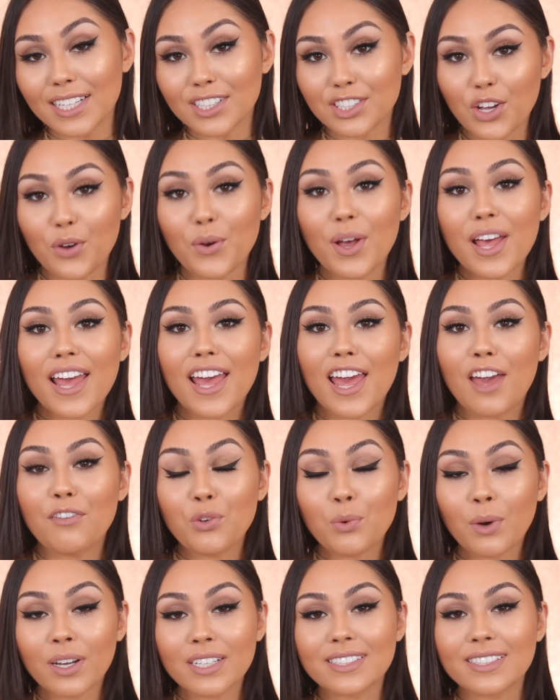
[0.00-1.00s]
So if
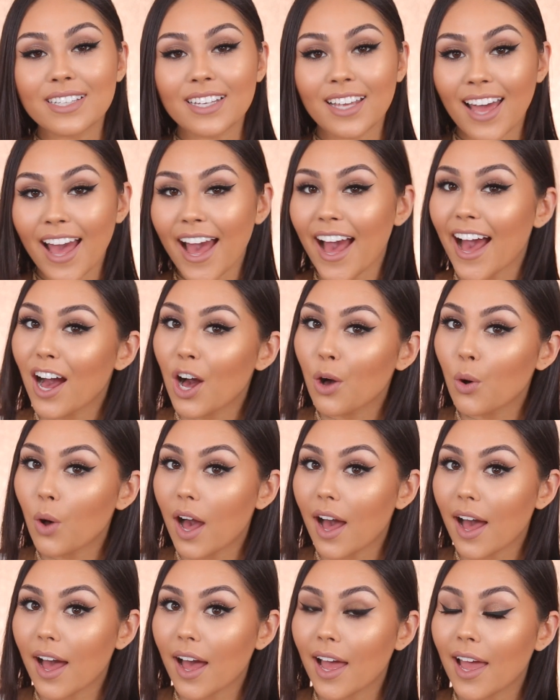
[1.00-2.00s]
you want to see how
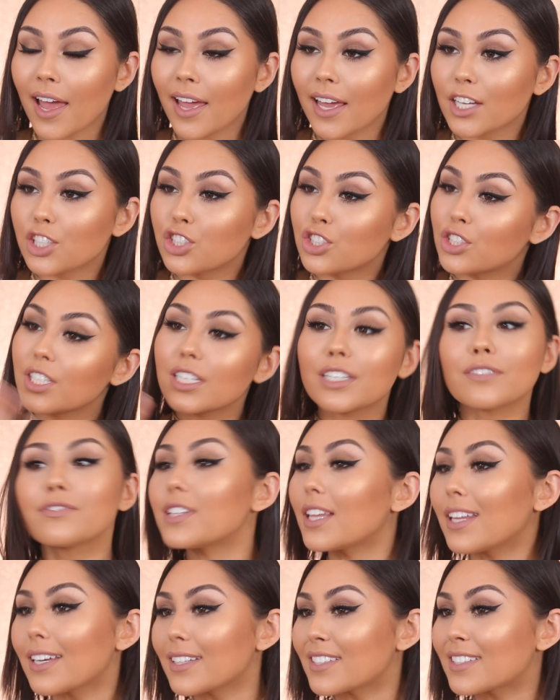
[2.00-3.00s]
I achieved
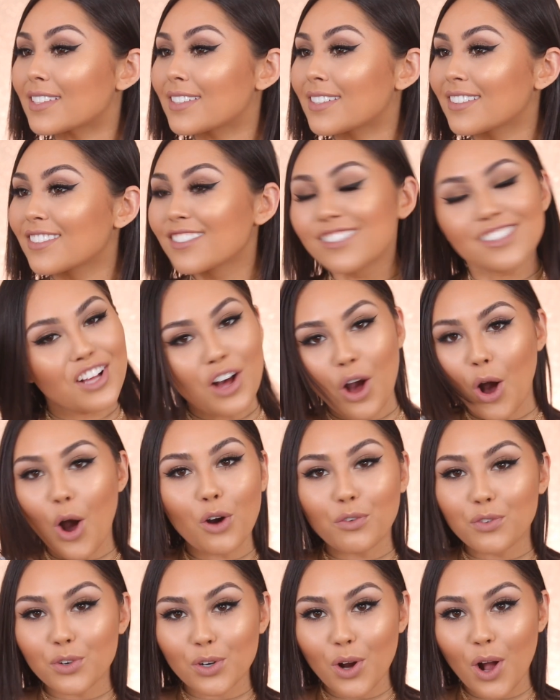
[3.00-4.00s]
this
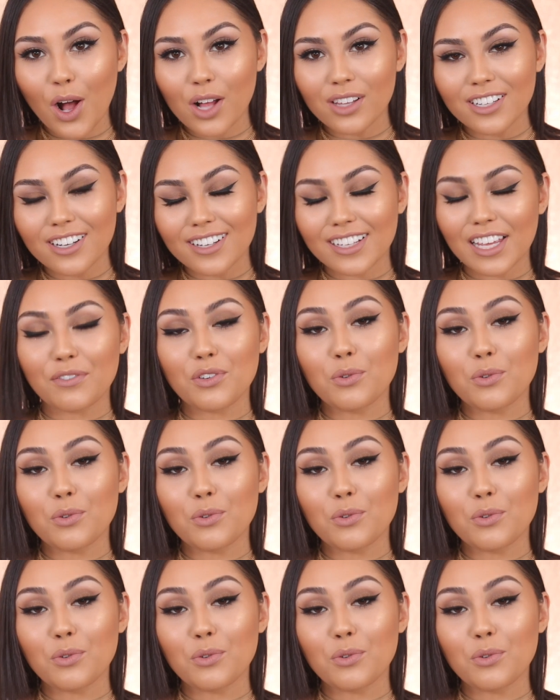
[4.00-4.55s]
overall look.